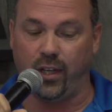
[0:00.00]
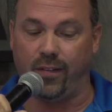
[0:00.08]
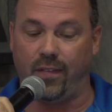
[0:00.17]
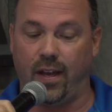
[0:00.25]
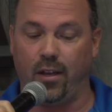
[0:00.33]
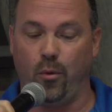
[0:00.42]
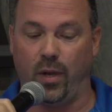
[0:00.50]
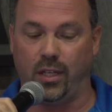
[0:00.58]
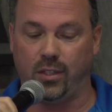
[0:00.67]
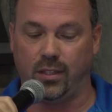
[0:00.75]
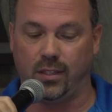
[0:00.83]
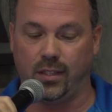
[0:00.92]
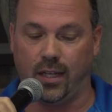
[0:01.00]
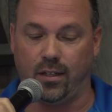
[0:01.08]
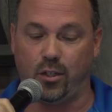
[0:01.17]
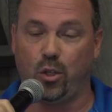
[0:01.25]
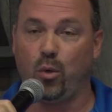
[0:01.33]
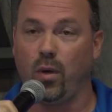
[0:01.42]
evaluations
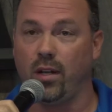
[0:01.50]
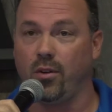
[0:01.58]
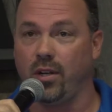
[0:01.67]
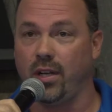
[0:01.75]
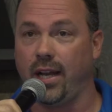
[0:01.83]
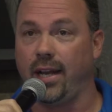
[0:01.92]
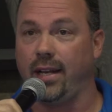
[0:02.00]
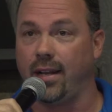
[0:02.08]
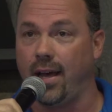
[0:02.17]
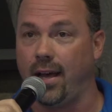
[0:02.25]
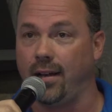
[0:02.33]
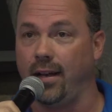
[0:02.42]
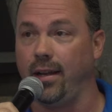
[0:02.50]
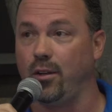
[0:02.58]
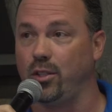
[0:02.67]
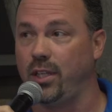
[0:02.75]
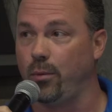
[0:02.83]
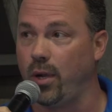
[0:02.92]
and 289
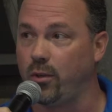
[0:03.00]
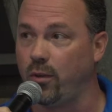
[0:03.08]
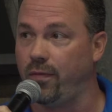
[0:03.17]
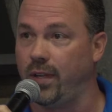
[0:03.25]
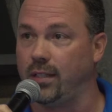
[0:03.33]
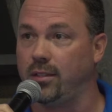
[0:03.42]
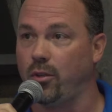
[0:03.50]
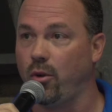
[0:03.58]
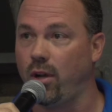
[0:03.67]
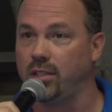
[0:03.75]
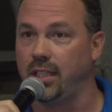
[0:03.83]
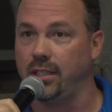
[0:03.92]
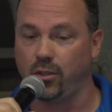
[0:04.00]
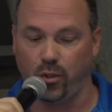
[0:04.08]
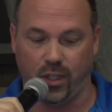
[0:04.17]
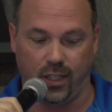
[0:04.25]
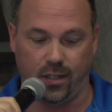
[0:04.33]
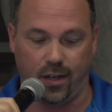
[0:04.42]
energy retrofits across
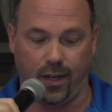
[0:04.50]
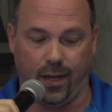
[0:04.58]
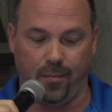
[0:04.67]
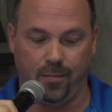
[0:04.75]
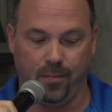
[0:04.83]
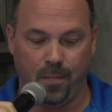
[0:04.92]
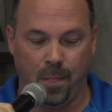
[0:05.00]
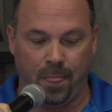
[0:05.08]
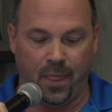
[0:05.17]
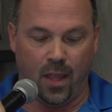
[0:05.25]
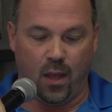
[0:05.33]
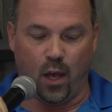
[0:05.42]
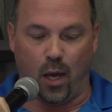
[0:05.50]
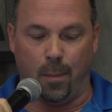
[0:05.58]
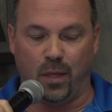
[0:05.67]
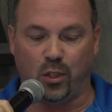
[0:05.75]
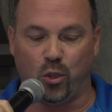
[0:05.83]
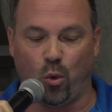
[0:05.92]
eastern Kentucky. A
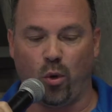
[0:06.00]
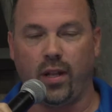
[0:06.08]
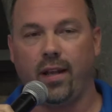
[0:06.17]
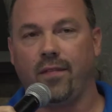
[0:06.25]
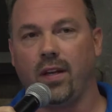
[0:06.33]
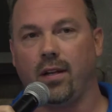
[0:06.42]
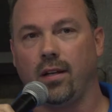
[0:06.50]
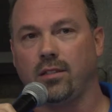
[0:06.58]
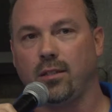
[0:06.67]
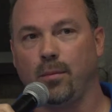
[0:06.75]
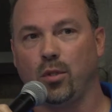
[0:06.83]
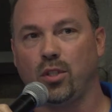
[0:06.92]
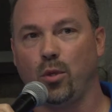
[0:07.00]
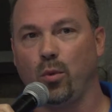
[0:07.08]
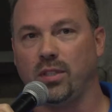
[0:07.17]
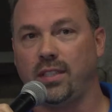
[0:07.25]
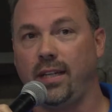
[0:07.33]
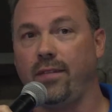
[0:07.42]
majority of the customers who
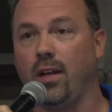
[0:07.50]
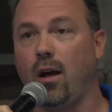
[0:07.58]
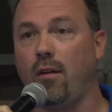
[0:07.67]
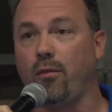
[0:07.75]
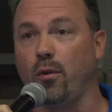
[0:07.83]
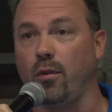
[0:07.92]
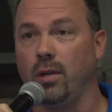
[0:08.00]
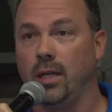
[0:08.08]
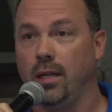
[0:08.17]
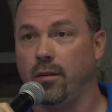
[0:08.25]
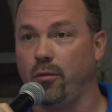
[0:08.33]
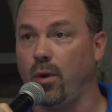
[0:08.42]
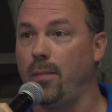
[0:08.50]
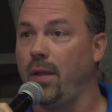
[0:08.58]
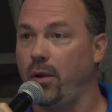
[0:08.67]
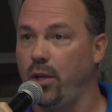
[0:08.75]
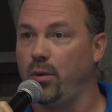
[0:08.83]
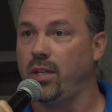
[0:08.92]
receive an offer from
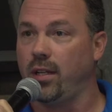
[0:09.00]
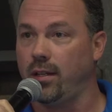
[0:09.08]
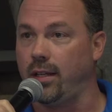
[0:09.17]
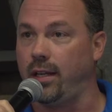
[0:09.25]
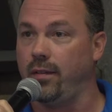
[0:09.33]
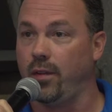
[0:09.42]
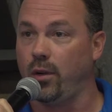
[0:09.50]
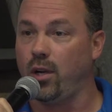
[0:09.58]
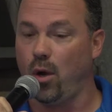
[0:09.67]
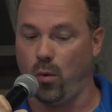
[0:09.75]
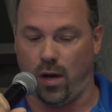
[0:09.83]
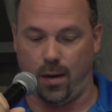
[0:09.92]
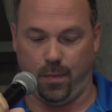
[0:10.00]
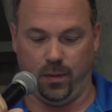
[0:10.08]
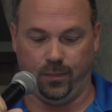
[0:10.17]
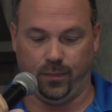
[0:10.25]
their utility, their co-op,